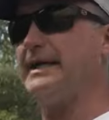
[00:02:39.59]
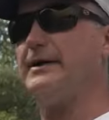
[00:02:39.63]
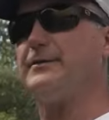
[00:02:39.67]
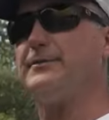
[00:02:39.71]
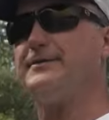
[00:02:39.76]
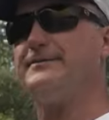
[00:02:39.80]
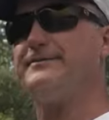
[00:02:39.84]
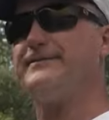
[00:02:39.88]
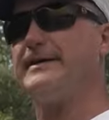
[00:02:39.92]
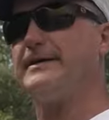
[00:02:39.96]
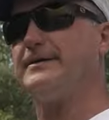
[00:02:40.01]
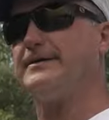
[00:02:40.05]
Now
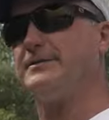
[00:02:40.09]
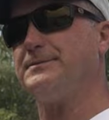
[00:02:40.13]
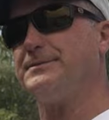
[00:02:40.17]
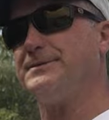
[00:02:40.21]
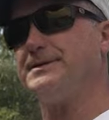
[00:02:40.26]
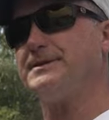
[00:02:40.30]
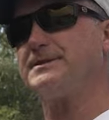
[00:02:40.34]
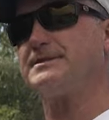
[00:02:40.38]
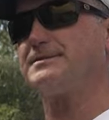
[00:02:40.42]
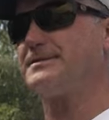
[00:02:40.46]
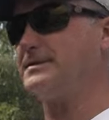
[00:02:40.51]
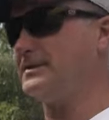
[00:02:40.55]
we found him
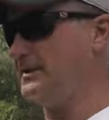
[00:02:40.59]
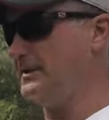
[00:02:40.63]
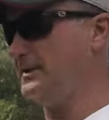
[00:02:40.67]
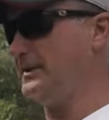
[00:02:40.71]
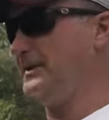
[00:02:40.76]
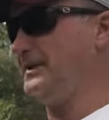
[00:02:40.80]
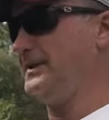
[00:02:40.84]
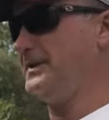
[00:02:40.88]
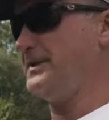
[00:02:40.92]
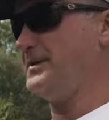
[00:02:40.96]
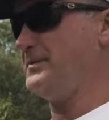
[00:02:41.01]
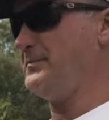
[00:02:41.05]
in this
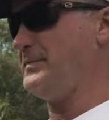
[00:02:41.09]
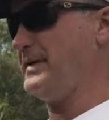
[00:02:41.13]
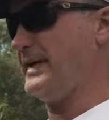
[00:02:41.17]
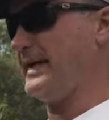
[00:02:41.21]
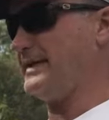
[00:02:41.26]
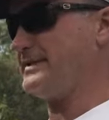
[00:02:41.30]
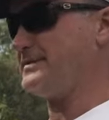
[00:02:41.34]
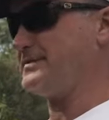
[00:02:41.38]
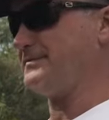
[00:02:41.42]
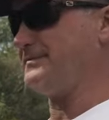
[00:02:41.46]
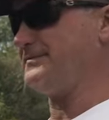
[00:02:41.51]
patch